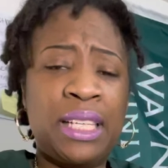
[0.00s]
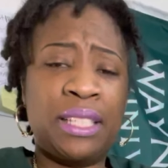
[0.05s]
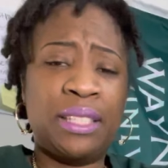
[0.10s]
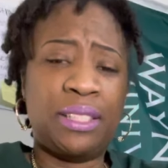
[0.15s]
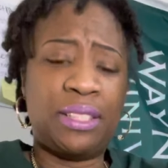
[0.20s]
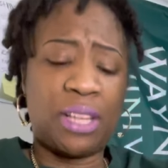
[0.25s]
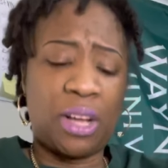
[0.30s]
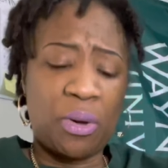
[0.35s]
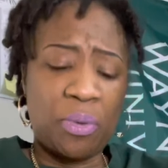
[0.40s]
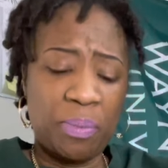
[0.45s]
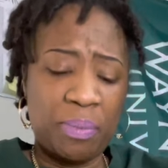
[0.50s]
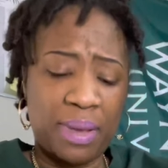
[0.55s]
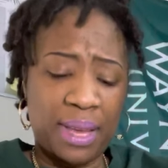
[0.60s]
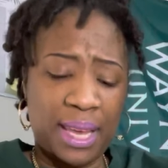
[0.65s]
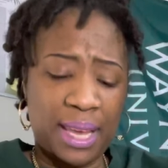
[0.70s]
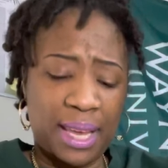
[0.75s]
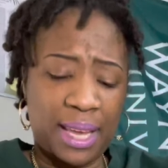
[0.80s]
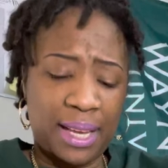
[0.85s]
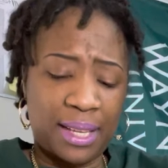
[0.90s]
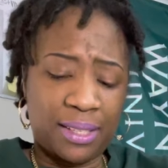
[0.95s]
don't
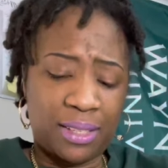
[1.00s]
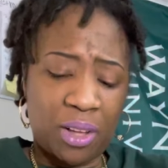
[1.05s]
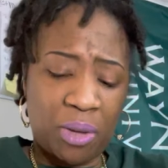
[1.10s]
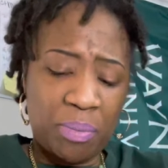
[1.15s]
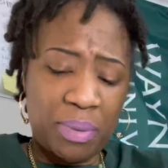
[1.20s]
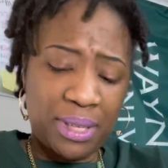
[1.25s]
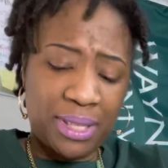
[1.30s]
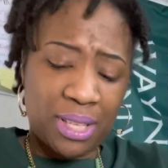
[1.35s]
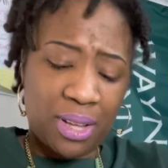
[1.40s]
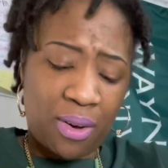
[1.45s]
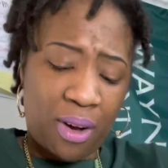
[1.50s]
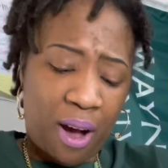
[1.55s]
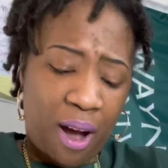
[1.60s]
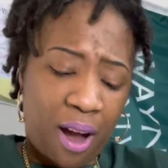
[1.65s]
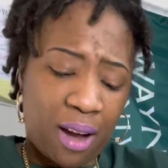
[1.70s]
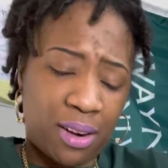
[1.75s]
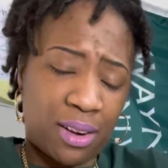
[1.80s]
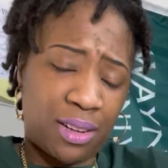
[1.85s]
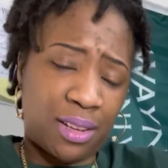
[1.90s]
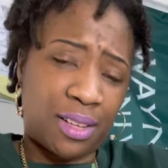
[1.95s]
be don't be so
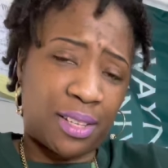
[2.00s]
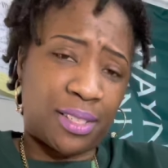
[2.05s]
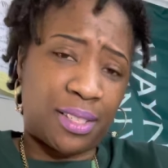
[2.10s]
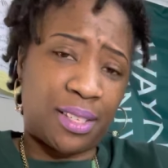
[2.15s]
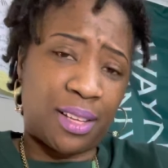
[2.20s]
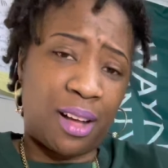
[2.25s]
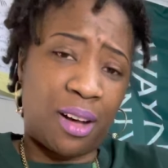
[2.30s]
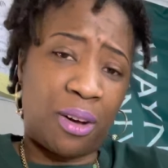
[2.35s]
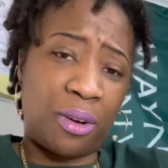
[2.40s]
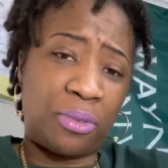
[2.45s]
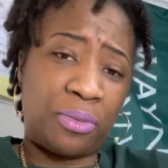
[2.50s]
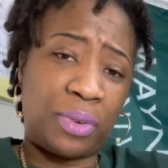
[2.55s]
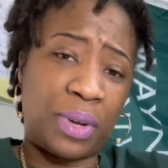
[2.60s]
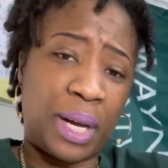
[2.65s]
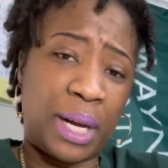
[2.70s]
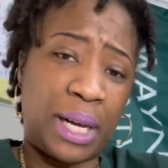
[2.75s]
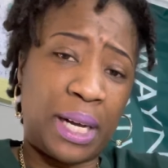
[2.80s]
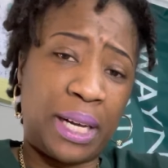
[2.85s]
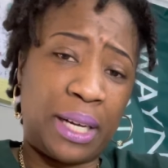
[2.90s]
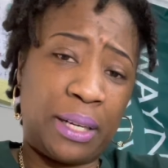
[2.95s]
hard on yourself.
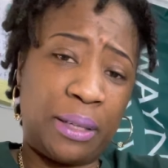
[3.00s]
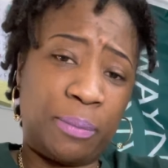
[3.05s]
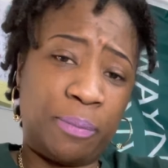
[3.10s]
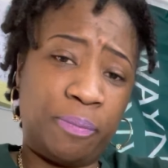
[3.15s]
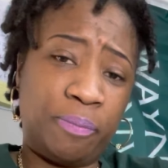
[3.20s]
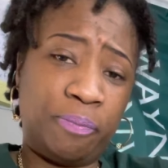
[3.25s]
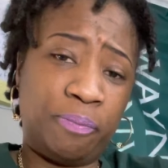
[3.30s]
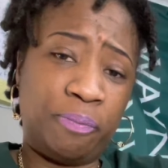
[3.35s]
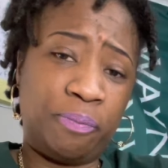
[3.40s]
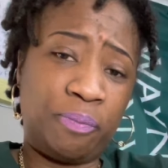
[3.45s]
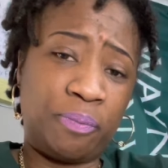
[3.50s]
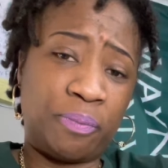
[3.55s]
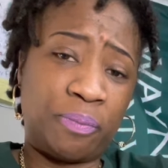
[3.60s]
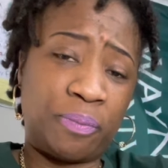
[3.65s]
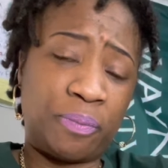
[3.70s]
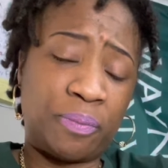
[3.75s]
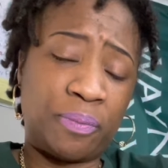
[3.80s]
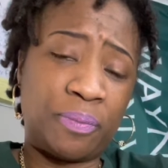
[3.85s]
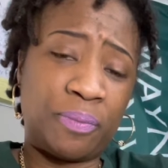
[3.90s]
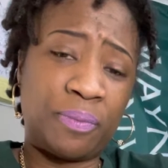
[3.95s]
Um,
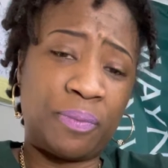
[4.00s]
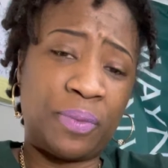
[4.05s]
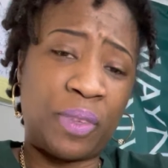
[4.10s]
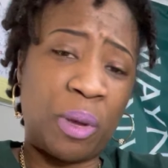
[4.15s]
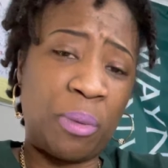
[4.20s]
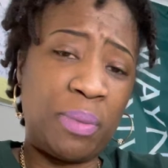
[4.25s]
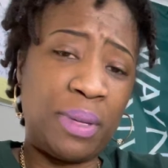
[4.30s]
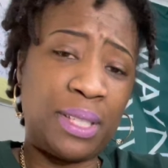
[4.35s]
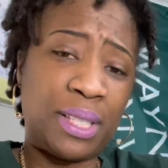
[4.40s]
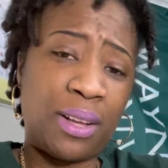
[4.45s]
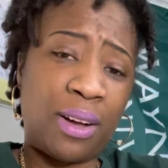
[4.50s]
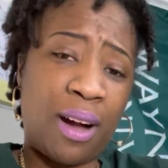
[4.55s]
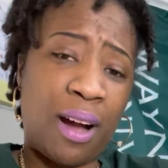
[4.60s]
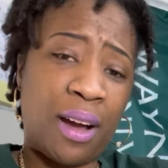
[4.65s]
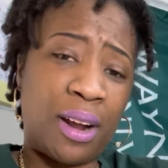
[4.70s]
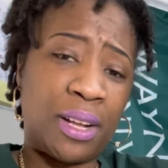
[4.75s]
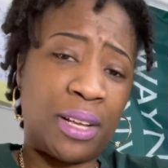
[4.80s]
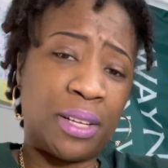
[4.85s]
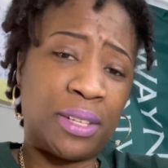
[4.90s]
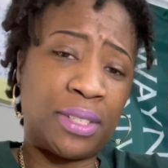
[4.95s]
don't be so
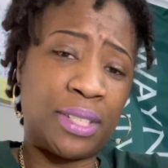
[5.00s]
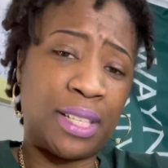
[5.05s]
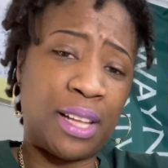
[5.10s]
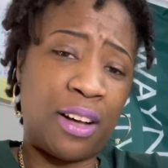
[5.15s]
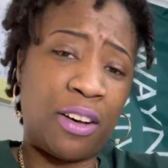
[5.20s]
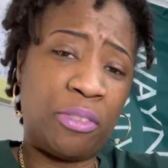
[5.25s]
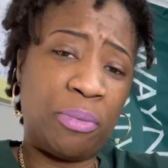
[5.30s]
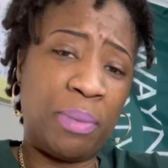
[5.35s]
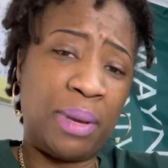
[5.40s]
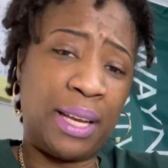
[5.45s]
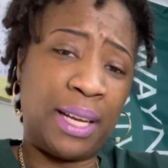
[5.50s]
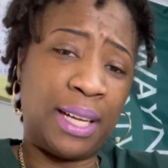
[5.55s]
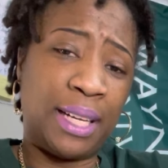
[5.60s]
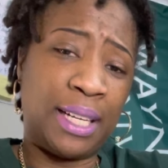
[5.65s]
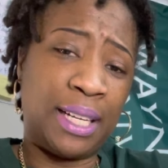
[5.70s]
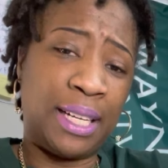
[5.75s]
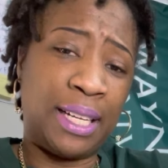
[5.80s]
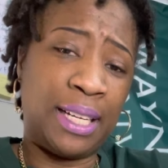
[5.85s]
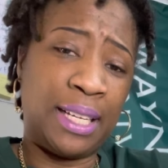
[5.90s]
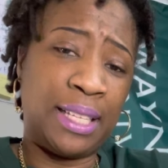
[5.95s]
hard on yourself
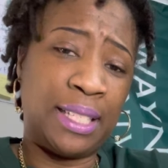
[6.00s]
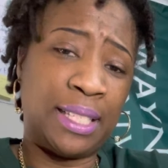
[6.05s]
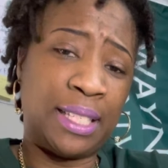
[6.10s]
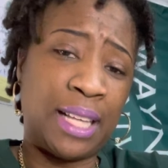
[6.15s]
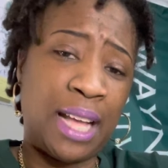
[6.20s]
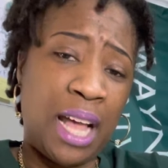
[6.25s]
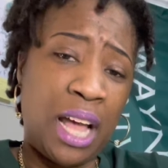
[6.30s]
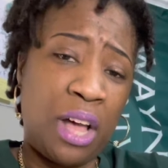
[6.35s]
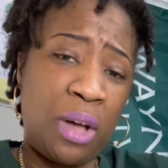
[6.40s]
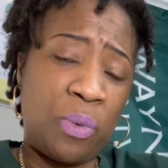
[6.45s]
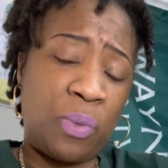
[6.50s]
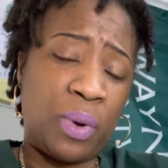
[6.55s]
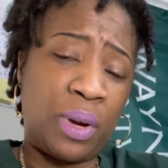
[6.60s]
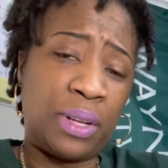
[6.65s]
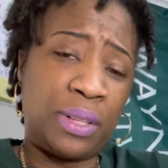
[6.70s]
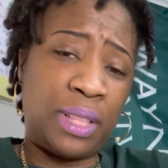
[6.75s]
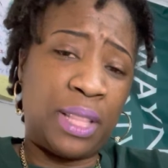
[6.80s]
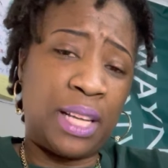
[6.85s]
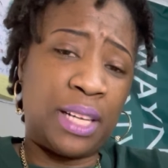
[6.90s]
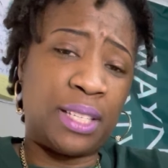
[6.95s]
because
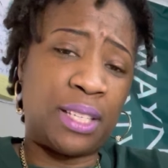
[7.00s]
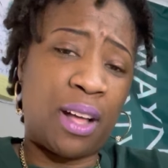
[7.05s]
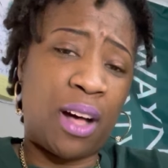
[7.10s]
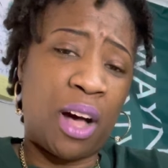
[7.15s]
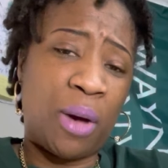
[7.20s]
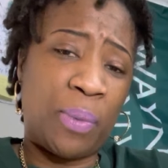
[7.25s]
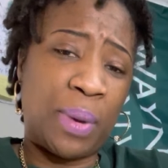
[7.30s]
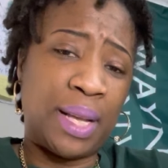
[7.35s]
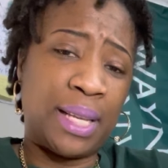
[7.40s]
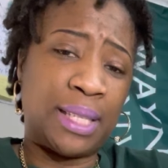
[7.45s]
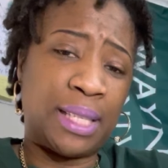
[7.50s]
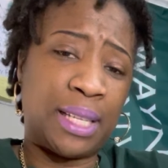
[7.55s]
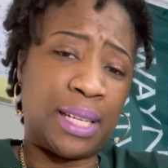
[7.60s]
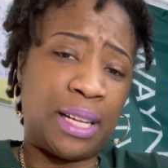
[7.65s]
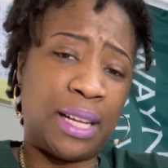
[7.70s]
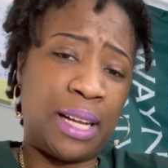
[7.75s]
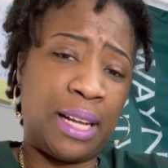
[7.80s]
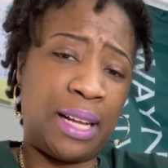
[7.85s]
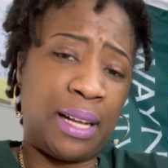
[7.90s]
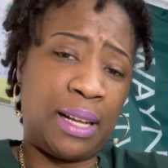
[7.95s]
there's always
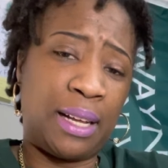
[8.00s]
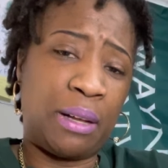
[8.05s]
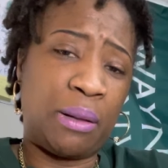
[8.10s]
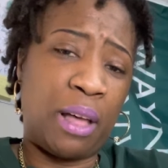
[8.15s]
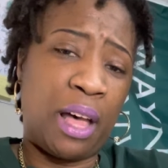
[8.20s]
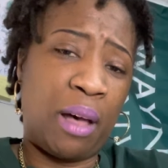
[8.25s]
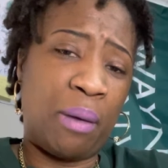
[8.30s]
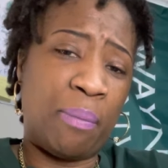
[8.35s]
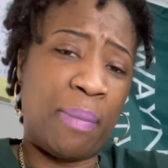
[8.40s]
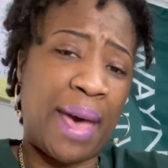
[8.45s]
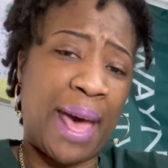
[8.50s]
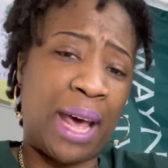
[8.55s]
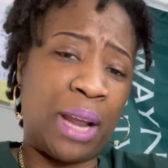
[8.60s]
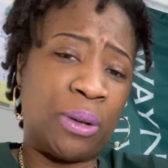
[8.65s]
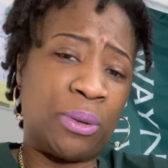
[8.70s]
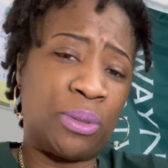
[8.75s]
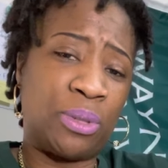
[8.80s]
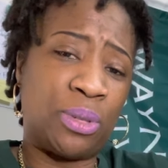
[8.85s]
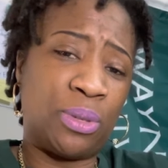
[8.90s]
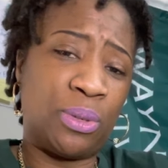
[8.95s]
a, a, a
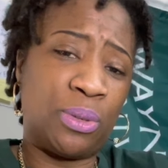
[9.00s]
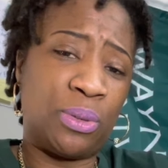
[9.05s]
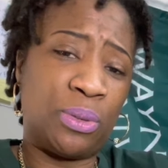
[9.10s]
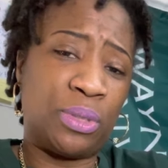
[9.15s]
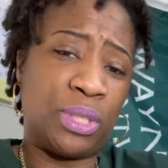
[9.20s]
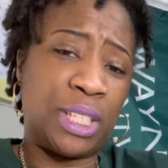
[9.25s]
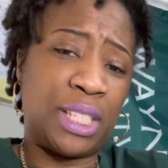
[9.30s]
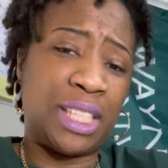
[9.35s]
battle to to